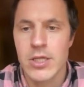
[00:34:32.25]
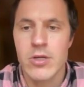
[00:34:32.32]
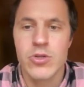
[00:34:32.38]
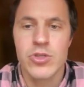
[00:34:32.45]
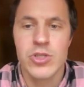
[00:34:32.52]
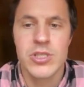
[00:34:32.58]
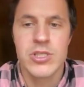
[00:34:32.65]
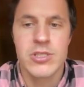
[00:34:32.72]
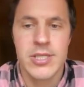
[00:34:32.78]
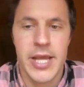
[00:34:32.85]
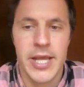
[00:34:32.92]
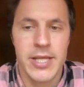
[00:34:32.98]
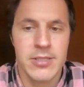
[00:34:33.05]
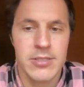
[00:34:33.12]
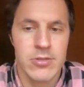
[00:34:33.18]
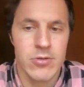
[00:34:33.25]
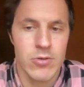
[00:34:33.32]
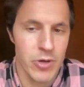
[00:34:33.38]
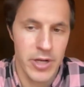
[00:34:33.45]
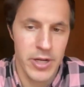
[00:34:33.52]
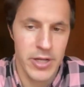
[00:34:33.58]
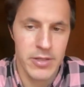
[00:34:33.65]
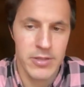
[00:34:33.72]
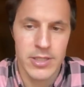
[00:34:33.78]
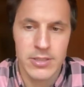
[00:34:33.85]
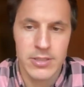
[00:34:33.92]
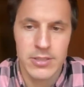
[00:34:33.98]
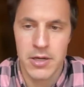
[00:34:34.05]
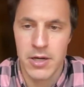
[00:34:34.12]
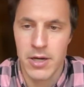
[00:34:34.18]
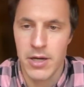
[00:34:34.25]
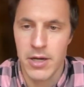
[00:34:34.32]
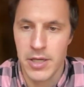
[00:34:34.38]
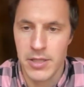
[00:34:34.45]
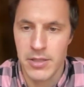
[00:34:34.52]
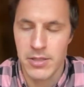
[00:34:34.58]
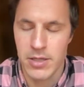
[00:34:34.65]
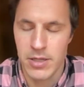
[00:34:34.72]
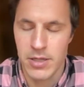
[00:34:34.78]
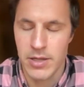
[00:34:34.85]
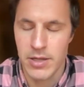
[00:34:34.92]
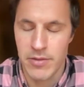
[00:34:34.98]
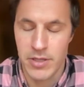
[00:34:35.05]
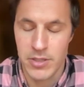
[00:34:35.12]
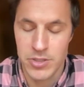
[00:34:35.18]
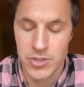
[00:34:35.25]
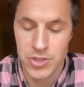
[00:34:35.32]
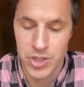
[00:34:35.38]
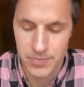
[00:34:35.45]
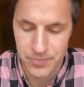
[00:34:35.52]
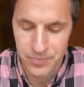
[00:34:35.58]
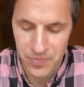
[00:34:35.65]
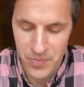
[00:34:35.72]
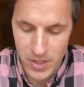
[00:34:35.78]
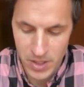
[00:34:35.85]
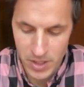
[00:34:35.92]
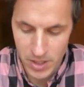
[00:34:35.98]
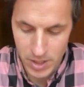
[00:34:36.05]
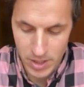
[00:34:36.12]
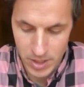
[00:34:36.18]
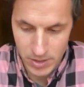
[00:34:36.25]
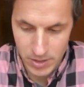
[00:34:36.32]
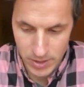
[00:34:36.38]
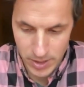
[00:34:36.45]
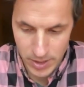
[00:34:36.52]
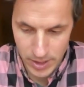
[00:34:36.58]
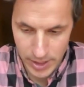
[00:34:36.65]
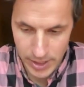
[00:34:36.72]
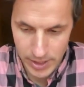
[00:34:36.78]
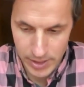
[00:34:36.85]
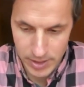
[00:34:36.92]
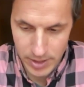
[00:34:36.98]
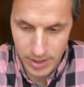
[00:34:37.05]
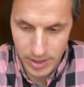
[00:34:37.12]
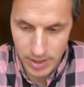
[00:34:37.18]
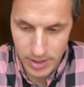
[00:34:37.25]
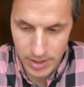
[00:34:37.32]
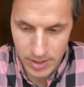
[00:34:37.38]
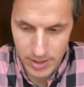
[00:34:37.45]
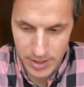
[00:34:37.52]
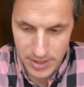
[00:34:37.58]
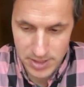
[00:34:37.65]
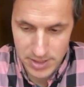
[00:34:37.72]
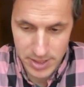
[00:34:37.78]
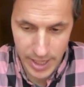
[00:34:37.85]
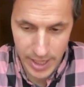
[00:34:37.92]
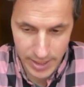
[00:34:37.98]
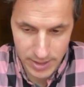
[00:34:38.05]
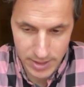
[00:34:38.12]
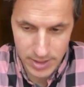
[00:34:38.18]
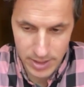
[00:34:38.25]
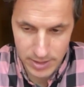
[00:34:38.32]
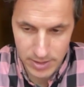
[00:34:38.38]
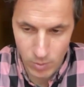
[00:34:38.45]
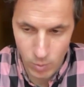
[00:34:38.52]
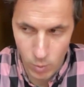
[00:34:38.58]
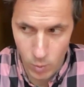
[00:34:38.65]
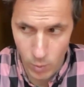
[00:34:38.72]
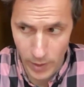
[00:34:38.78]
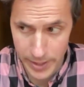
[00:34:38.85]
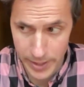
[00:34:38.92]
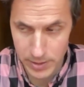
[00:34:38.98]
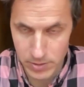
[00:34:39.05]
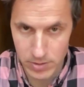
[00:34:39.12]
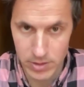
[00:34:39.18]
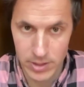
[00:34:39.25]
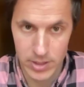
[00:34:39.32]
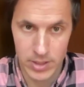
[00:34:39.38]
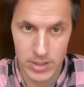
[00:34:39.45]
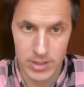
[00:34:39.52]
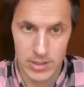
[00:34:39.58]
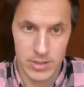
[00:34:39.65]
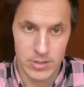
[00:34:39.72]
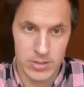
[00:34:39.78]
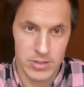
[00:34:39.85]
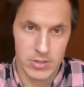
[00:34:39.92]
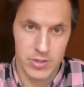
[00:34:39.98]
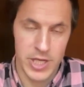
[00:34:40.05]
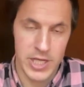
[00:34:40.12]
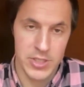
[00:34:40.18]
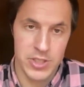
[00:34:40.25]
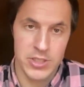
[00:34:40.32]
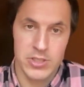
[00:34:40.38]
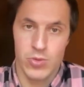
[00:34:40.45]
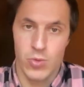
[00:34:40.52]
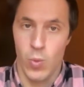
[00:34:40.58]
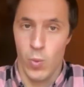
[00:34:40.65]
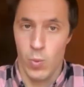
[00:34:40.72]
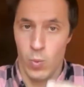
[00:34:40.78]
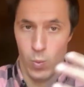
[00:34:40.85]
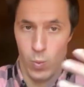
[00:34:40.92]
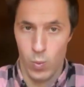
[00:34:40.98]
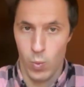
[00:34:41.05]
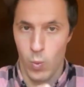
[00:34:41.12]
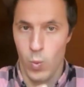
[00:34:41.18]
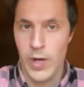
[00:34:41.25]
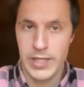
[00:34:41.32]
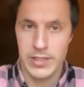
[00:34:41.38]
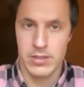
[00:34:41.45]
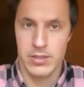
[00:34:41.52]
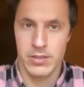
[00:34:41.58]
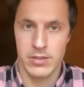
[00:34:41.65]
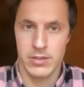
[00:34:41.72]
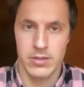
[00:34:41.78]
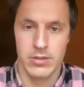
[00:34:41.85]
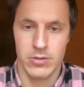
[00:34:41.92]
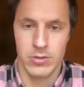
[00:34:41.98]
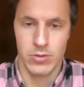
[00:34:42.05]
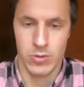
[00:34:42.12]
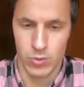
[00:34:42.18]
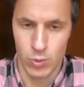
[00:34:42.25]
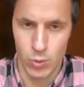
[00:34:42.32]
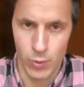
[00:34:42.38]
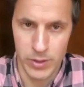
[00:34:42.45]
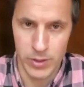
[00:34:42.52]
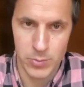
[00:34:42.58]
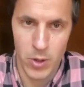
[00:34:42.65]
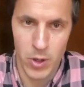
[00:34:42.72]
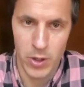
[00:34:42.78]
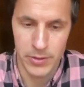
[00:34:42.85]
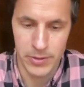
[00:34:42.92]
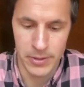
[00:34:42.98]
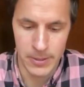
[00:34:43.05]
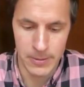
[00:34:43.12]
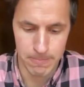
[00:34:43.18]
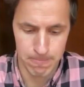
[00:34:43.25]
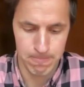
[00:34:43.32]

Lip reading: Because she says or he that in the I think it's she in the it said that the strategy is to wait to respond.